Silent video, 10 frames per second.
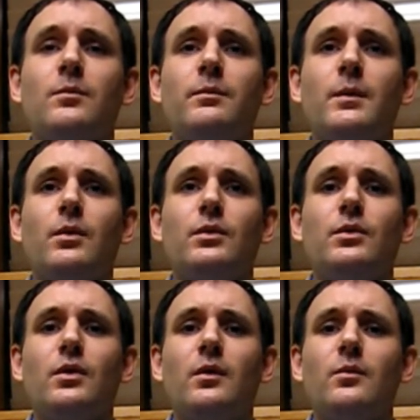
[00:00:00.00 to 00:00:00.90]
people
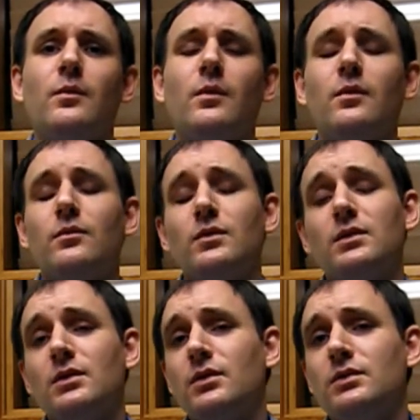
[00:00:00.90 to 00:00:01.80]
who are
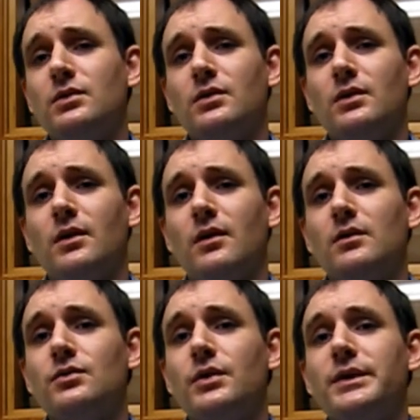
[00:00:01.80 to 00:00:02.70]
still into the
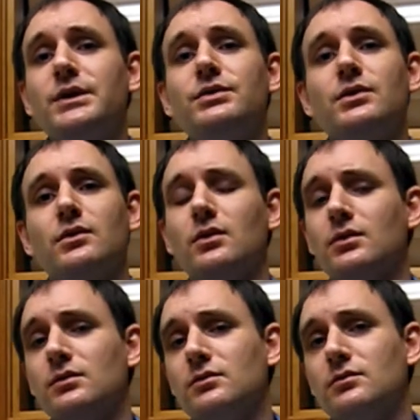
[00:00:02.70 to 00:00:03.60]
traditional,
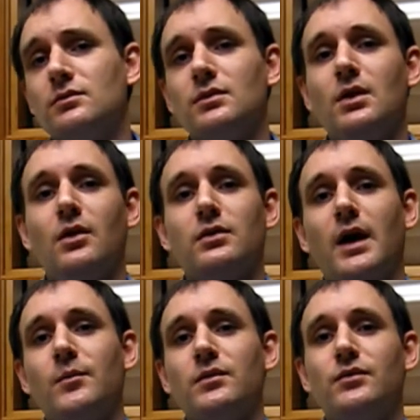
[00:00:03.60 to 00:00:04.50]
you know,
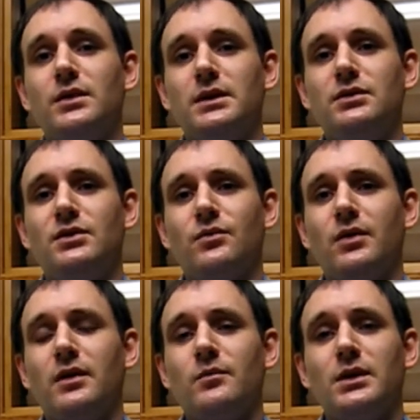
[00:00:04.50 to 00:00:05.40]
type of religion where
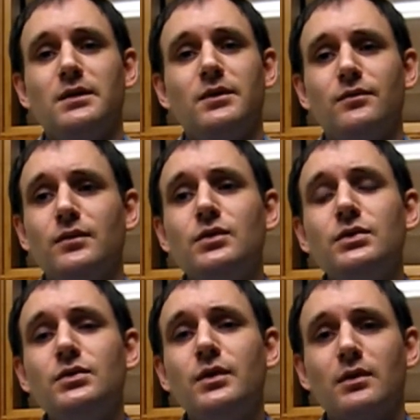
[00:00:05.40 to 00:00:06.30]
they believe in
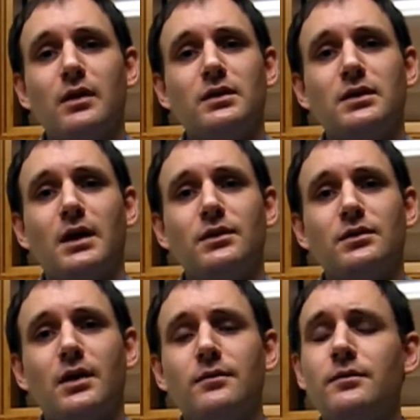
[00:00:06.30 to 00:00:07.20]
voodoo and all this kind of
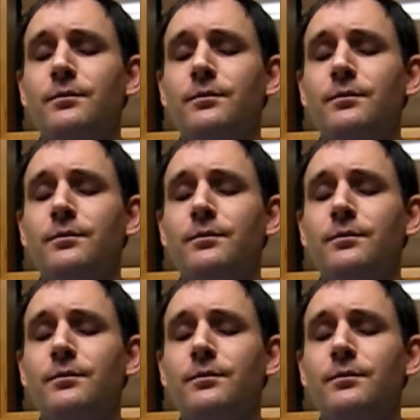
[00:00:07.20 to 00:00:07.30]
stuff.